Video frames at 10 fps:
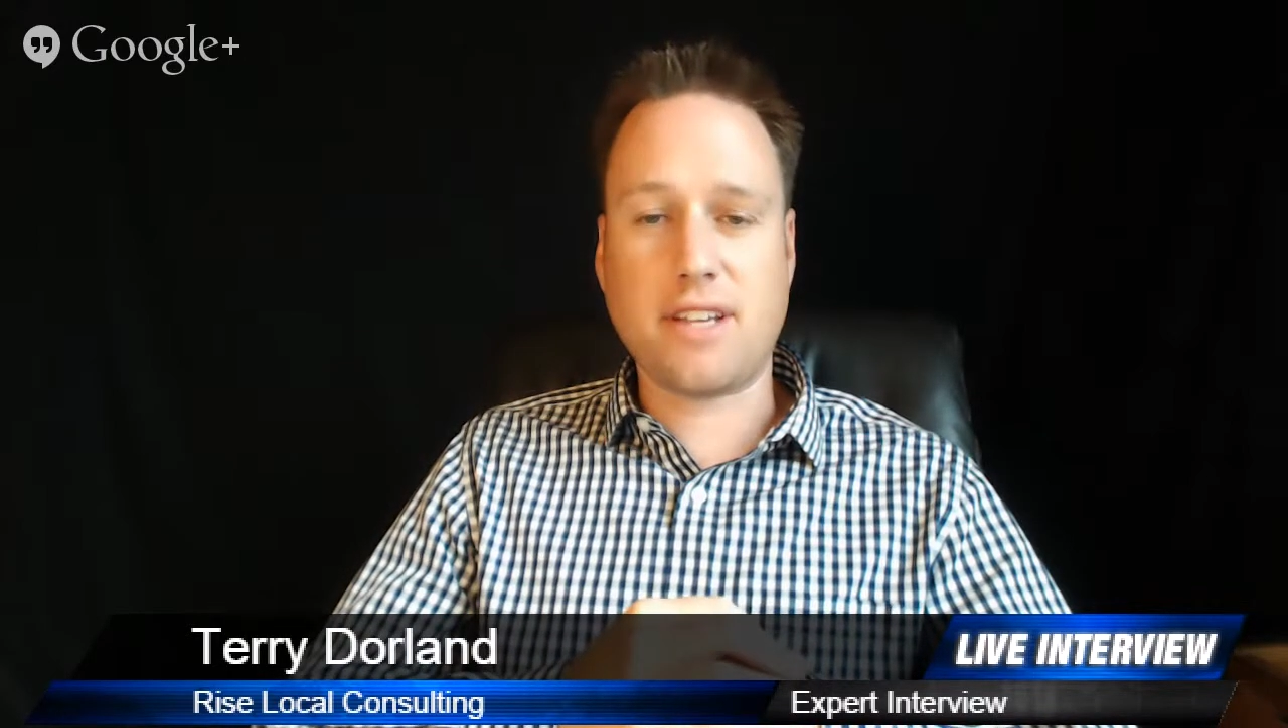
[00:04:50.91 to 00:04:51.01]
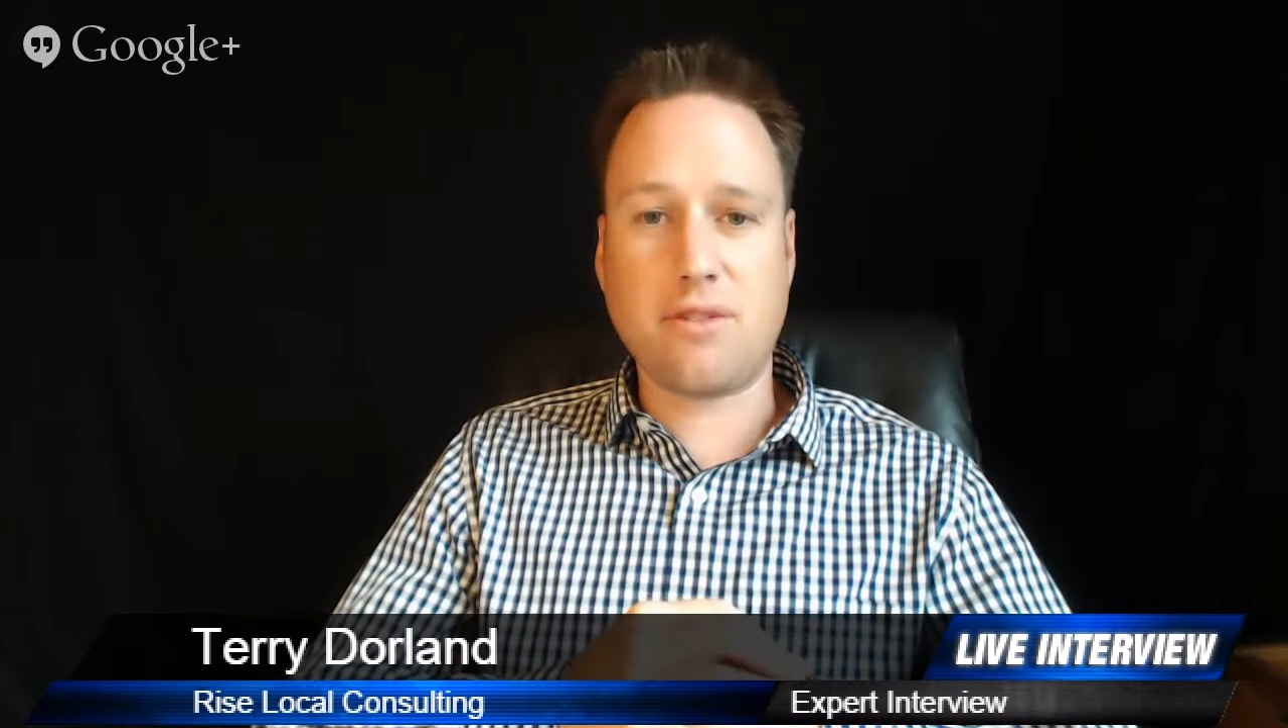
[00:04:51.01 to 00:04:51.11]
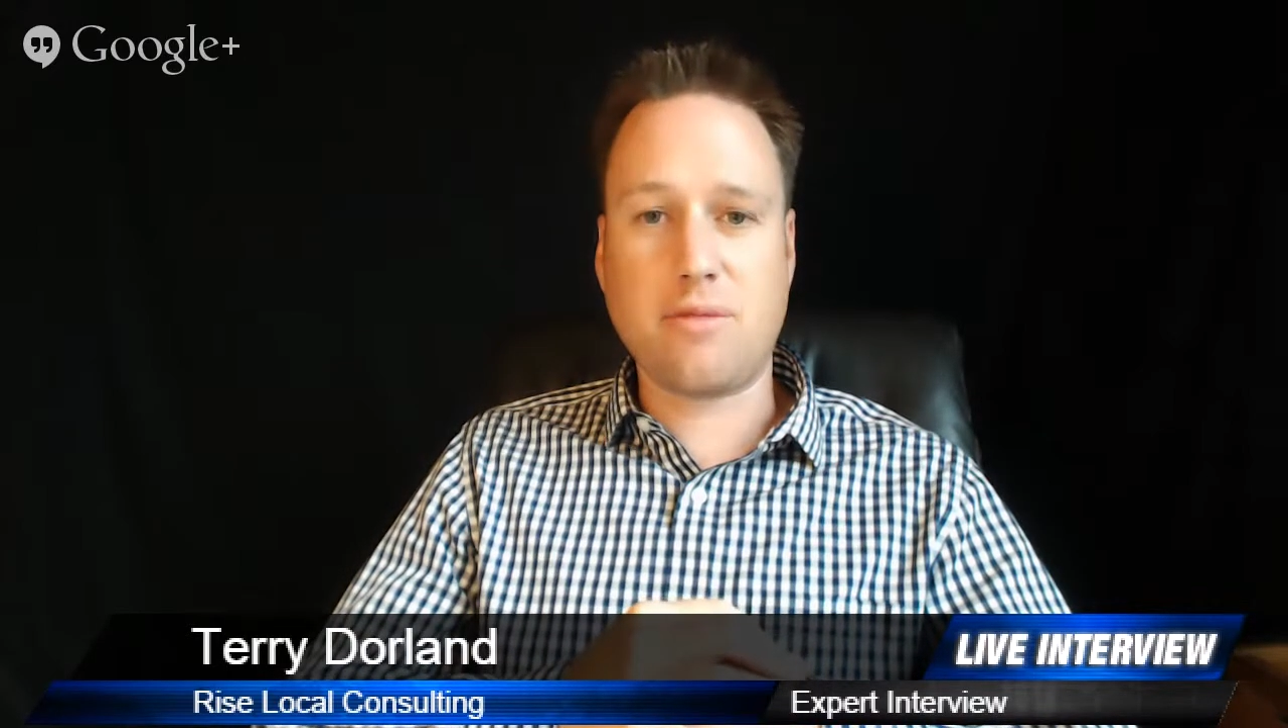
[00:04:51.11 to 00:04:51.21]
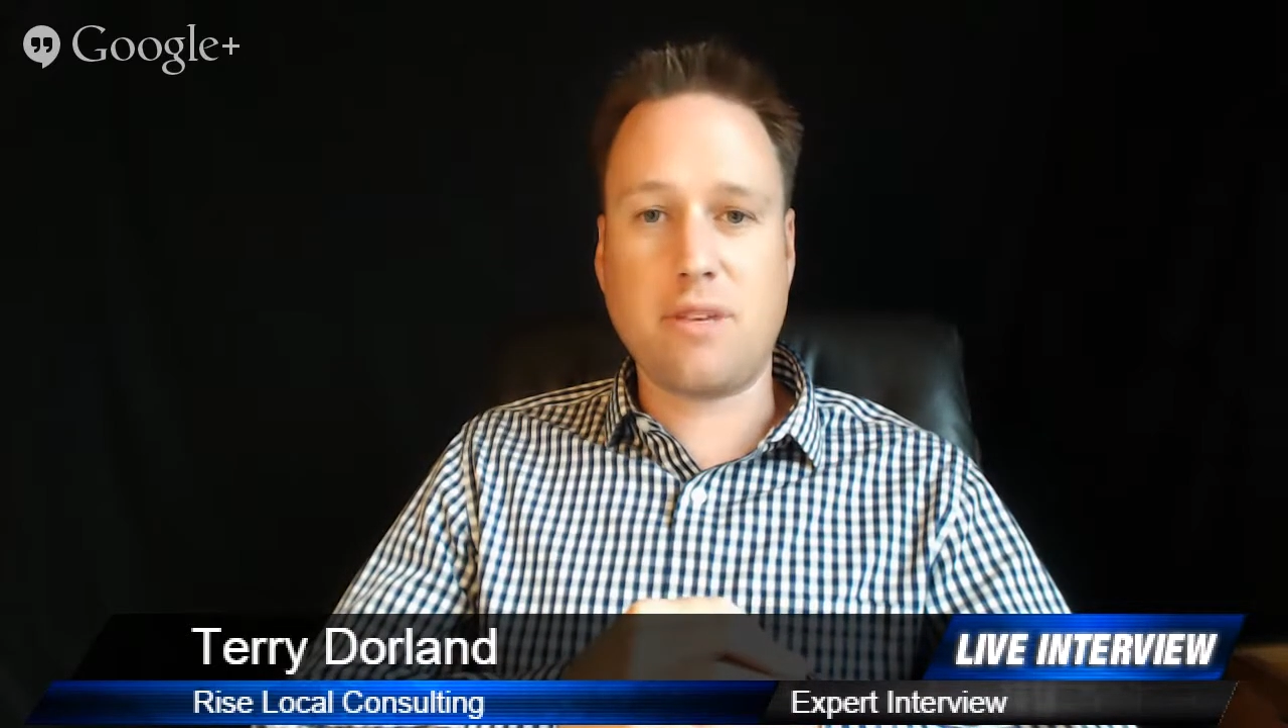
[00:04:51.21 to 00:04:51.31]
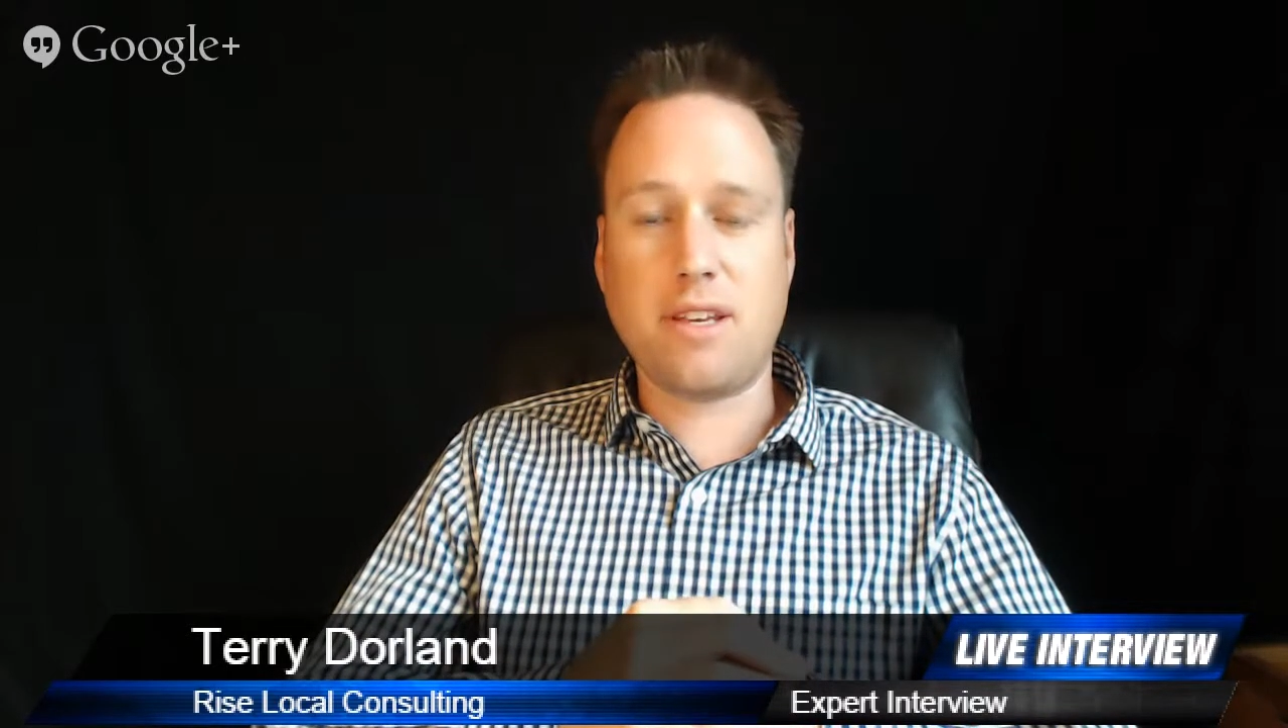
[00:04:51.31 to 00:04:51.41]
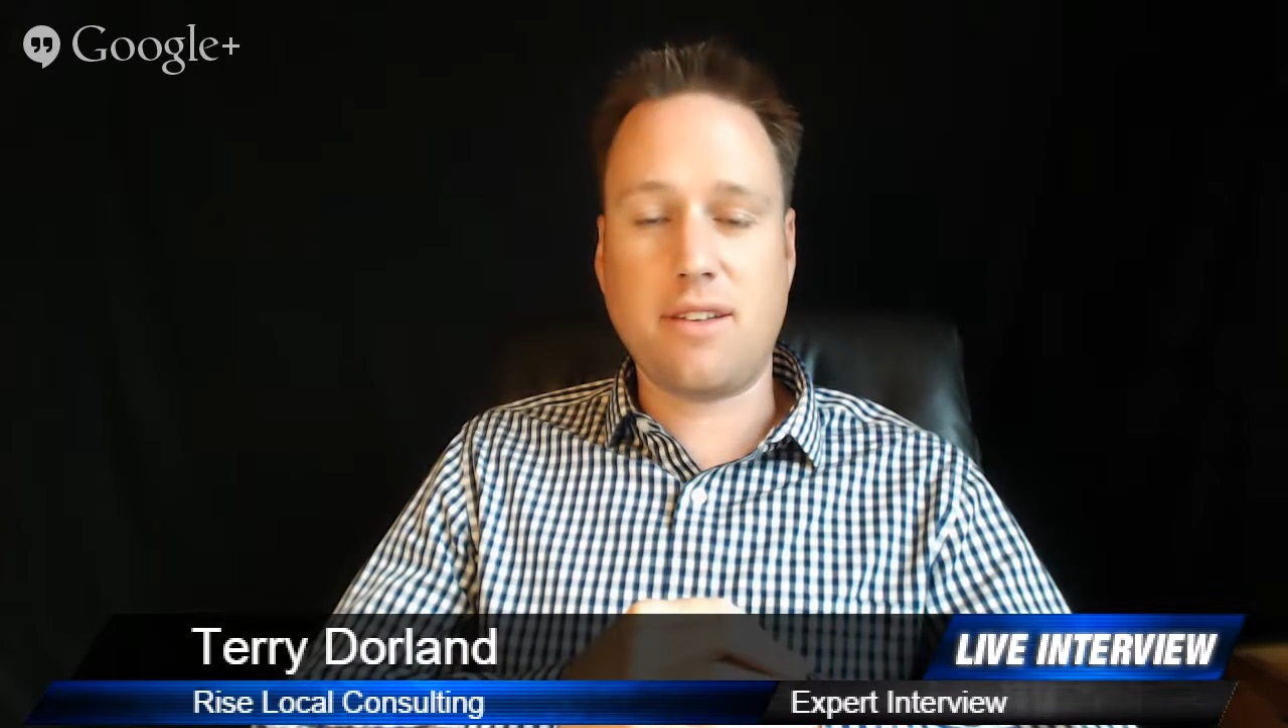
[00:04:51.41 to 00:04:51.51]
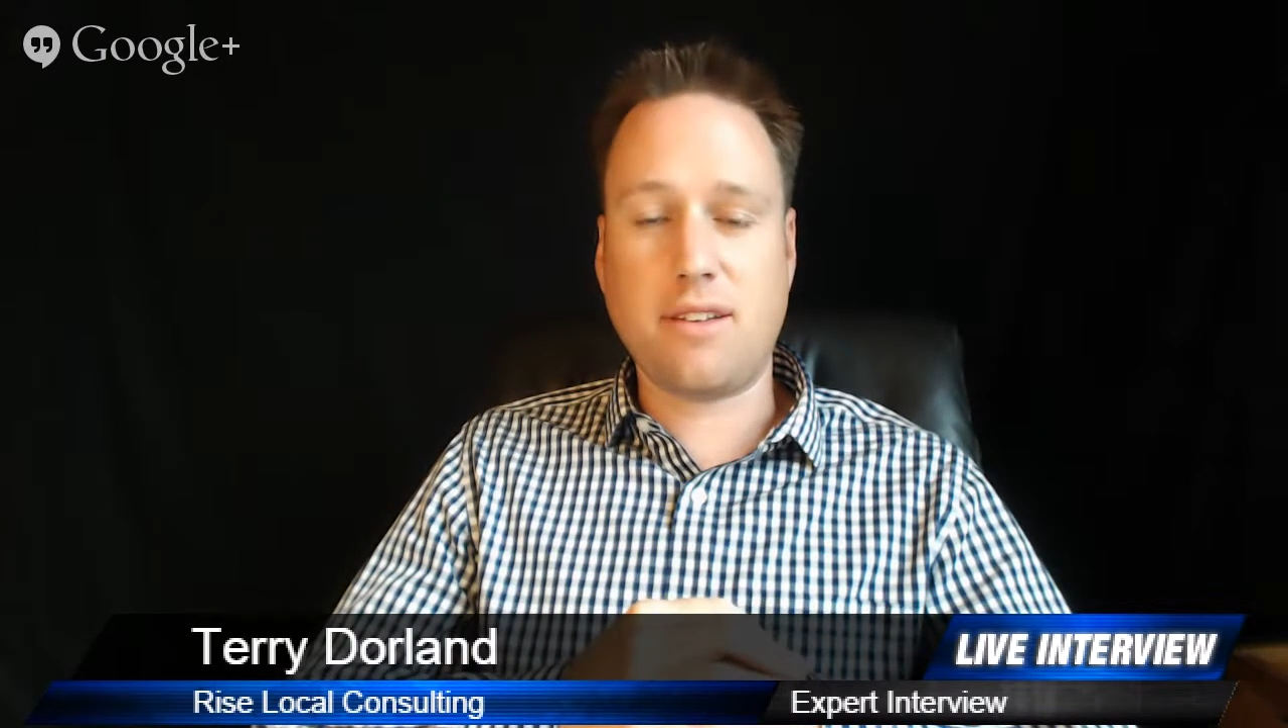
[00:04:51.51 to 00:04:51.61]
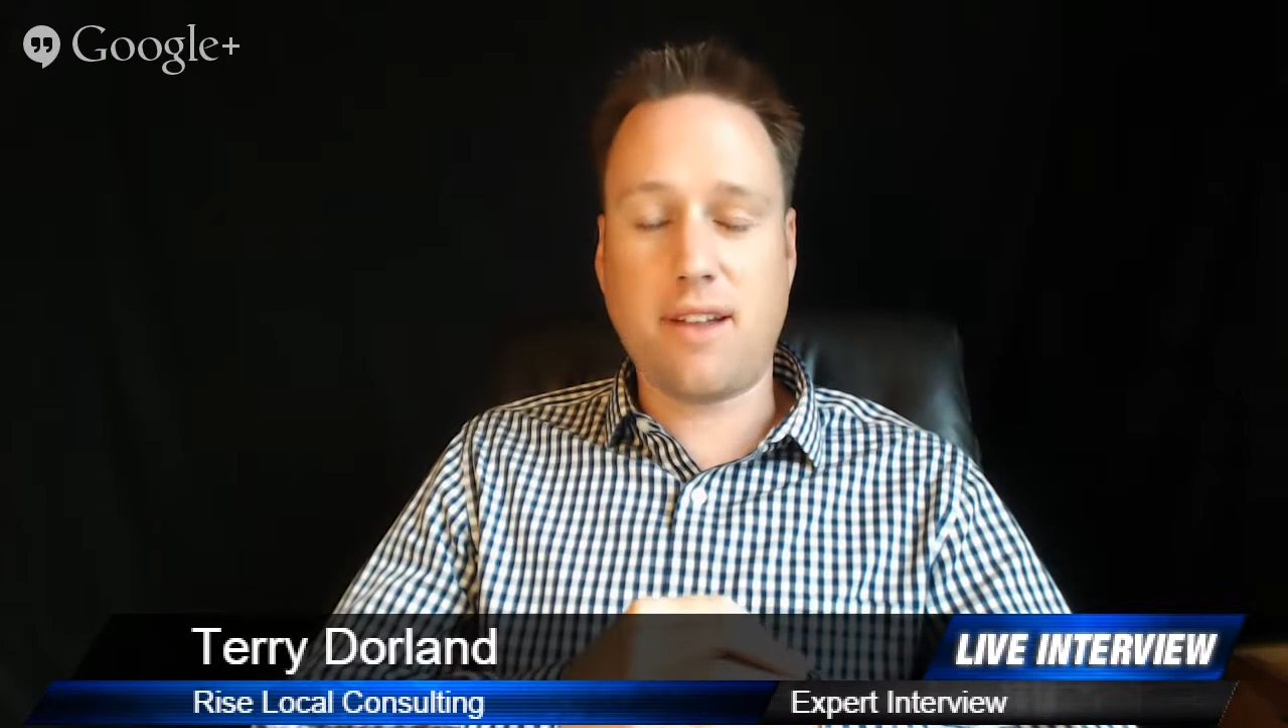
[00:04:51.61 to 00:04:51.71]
it would be